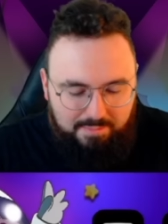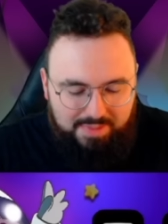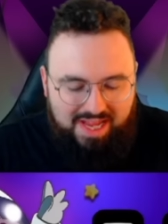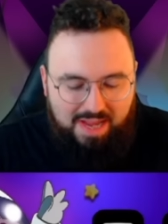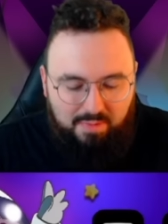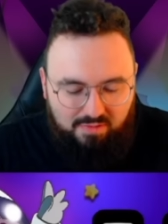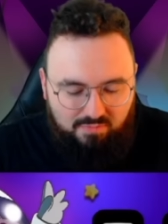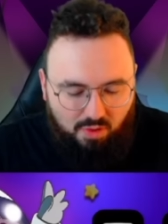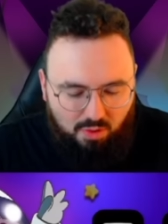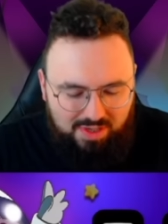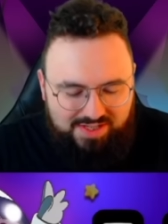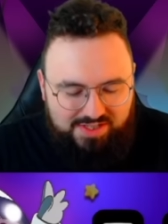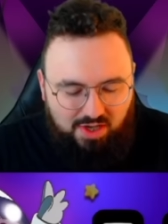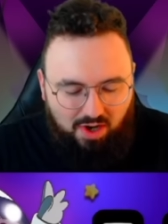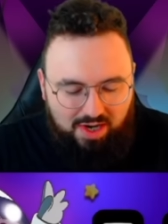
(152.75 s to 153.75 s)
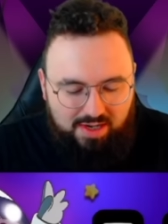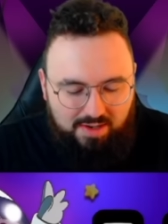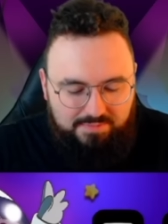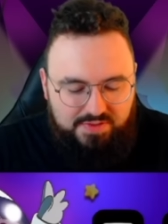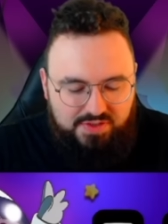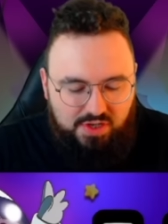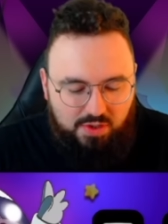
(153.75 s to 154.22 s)
yeah, my rule is kind
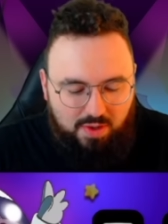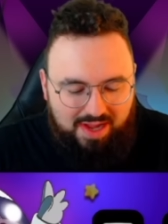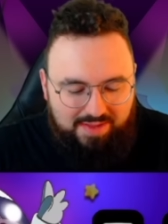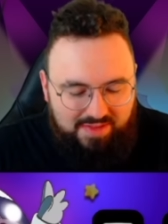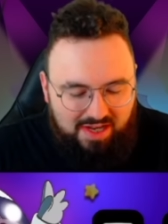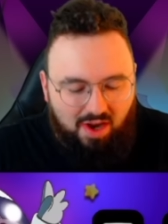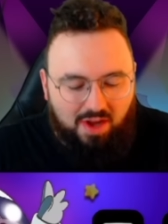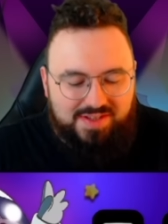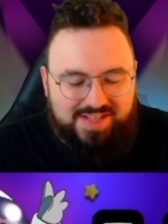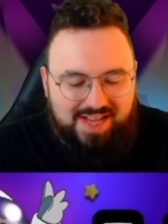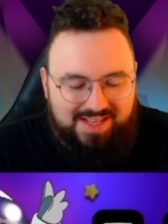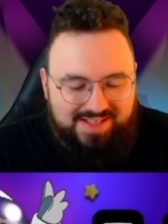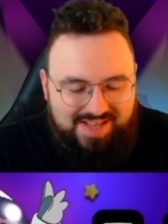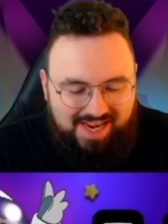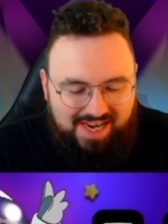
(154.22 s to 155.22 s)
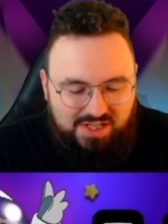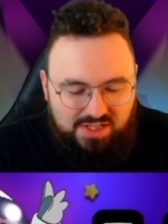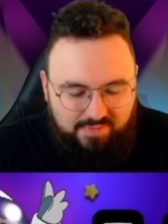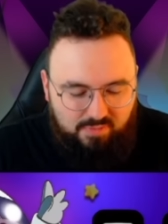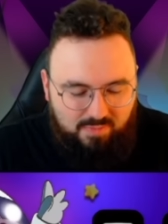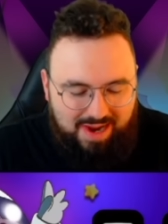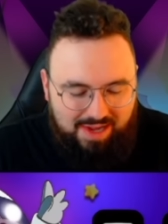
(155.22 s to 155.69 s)
of to, uh, in the last 10 seconds
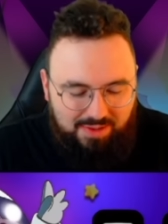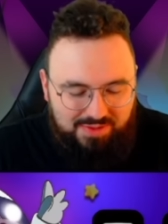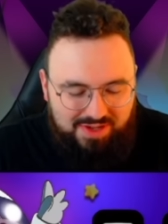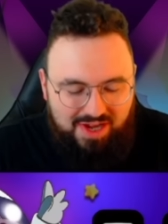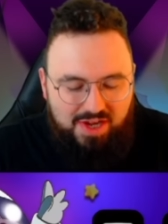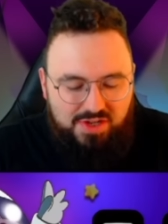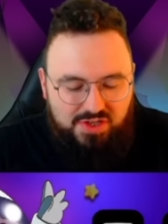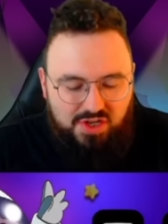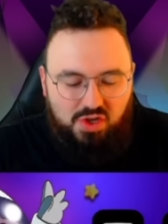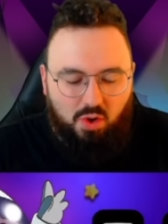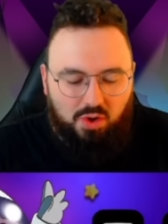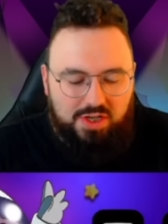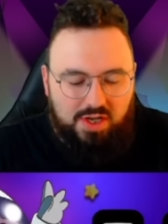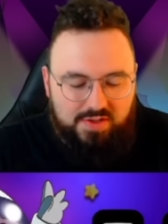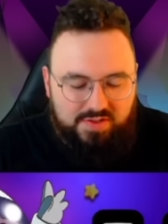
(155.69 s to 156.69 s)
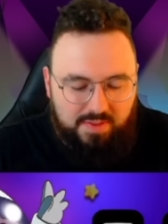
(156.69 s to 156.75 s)
of a round, to not use the